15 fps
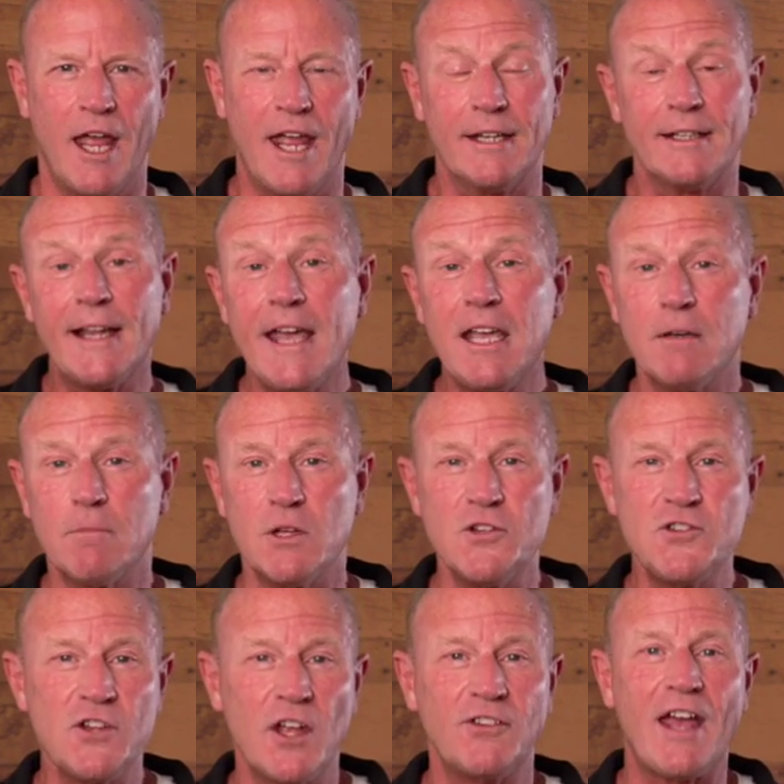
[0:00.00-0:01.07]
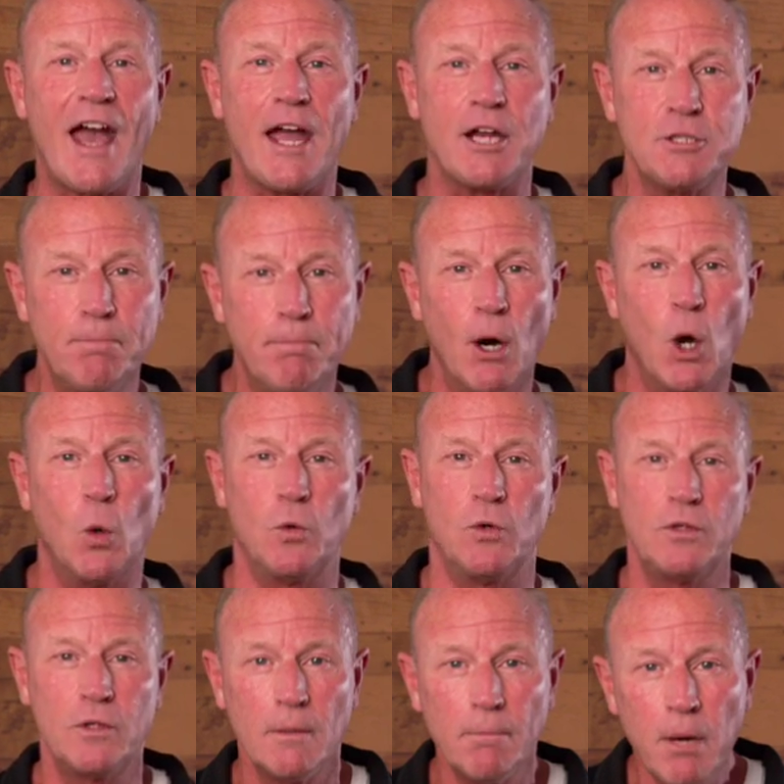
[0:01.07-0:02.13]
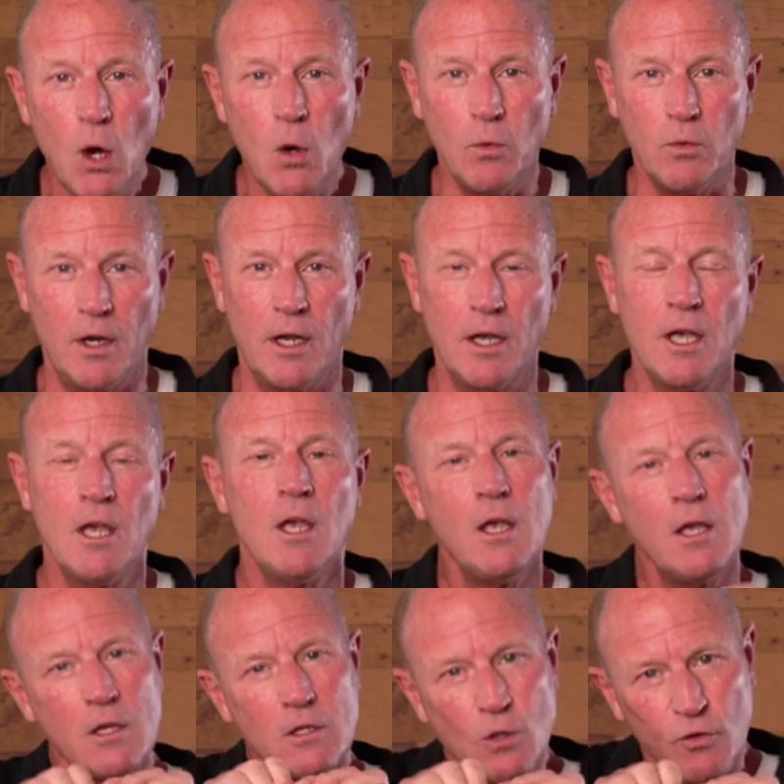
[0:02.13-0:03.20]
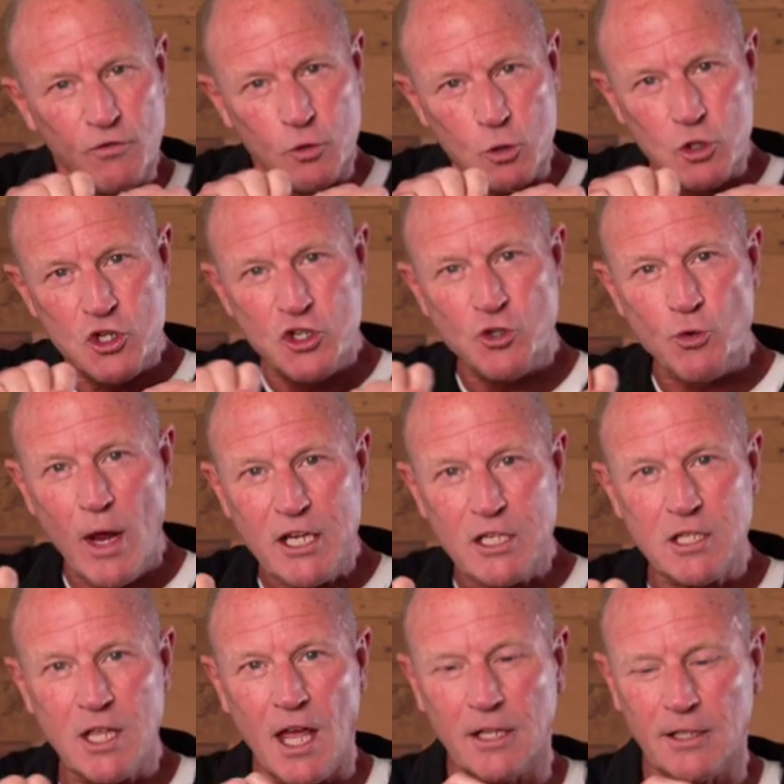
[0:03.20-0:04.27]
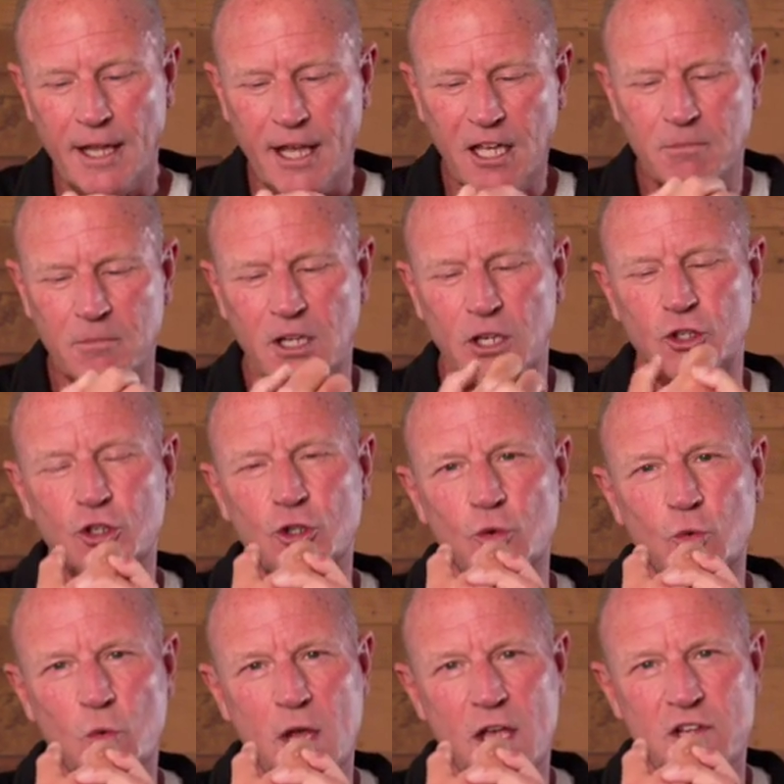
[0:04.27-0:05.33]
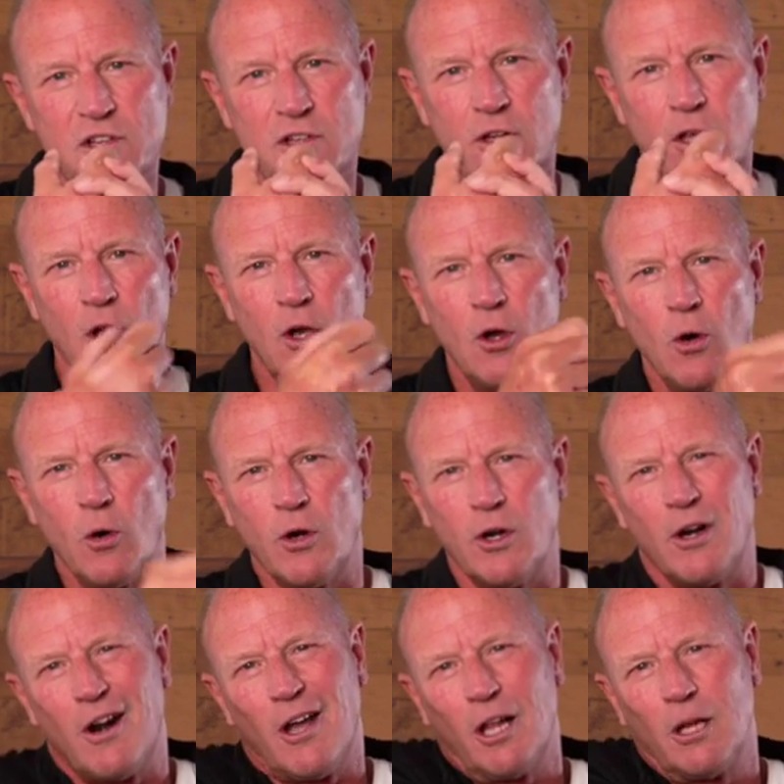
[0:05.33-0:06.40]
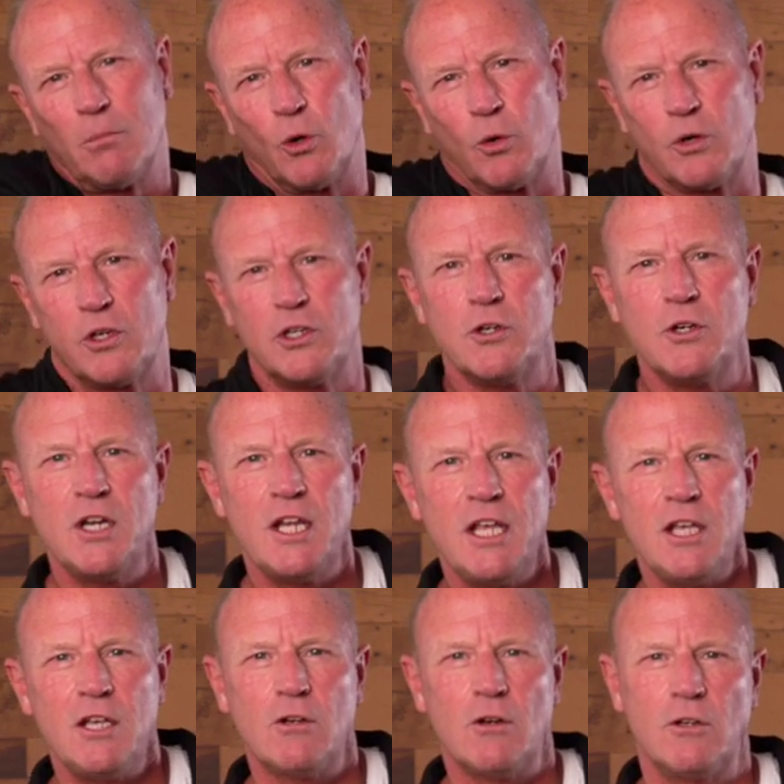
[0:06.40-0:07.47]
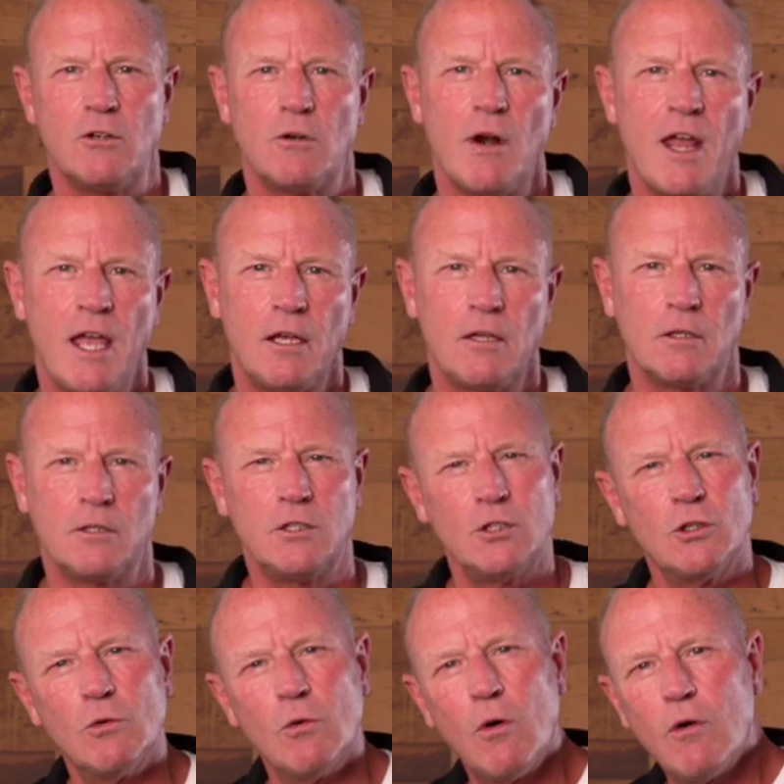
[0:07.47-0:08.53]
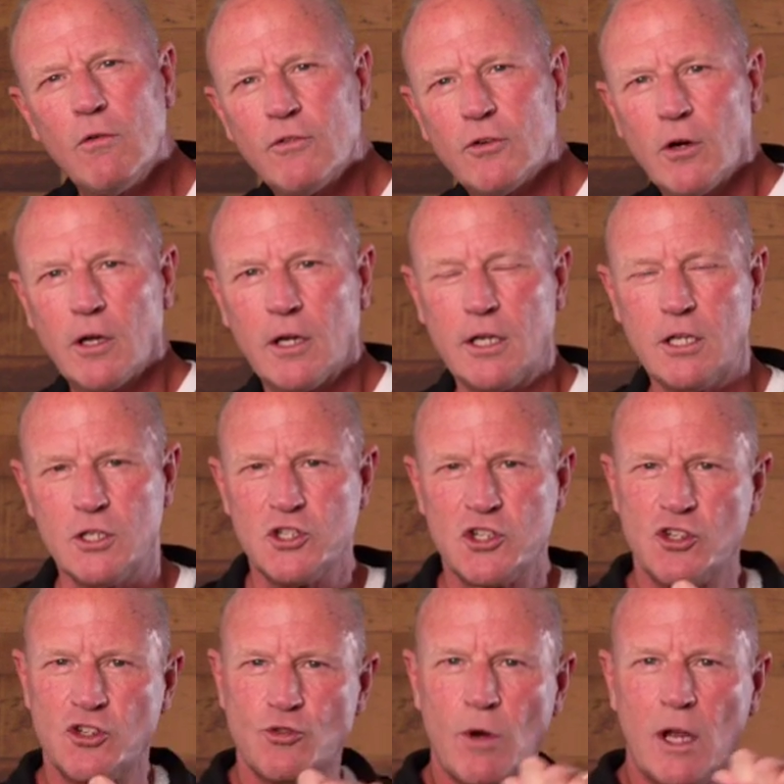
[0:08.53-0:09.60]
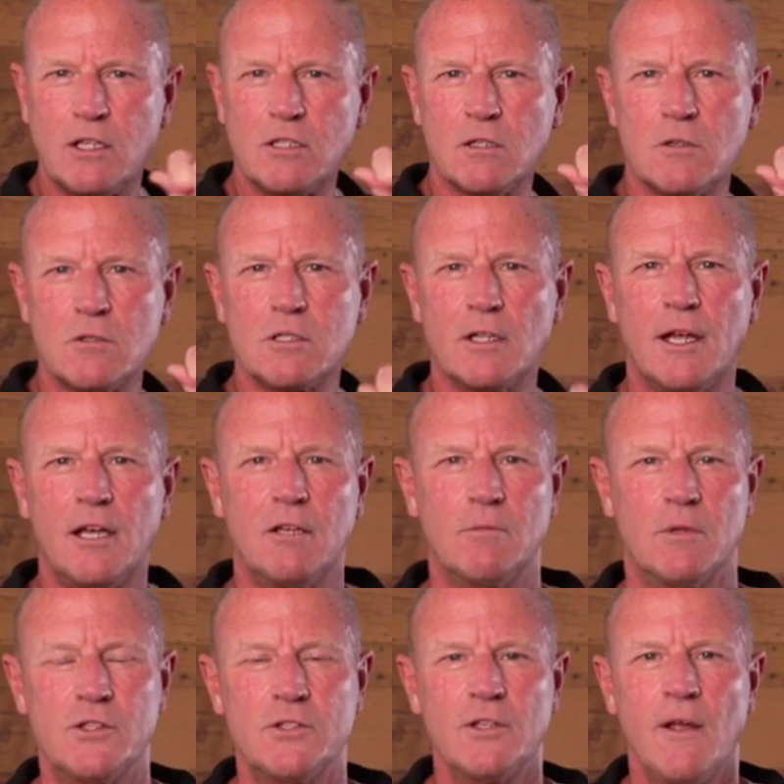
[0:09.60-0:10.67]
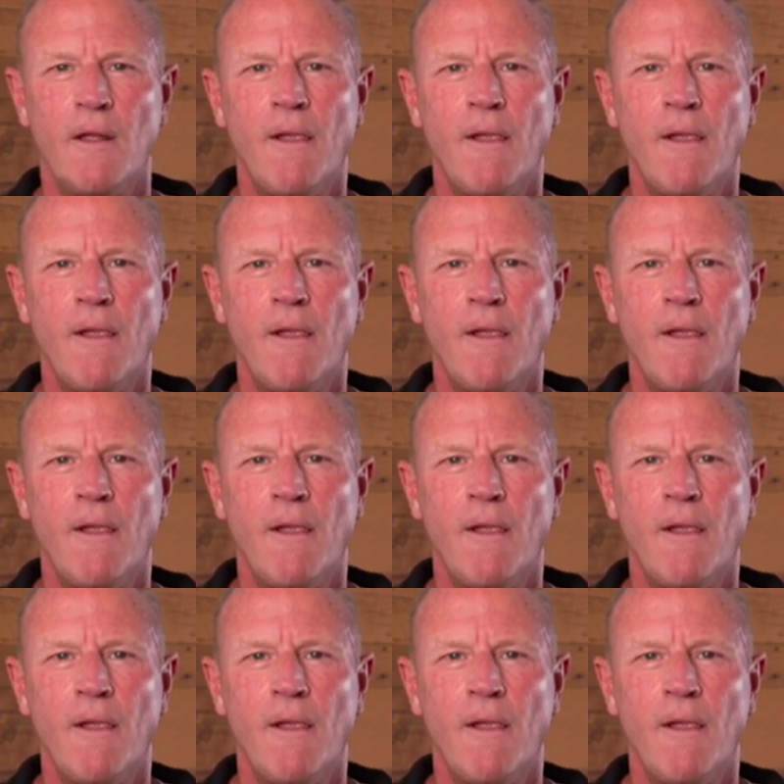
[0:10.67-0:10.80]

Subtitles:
and ligaments attach bone to bone. So if you stretch that ligament in your wrist or your elbow or your knee or your ankle and you go over on it, you stretch those ligaments.